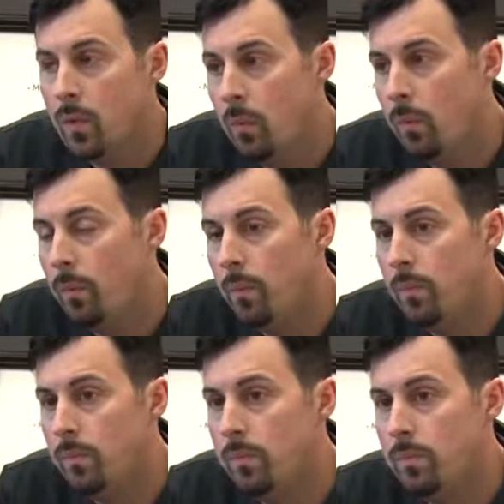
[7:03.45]
Any way to
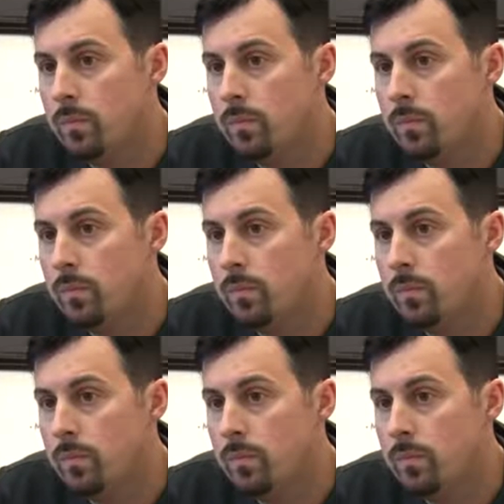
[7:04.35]
tell?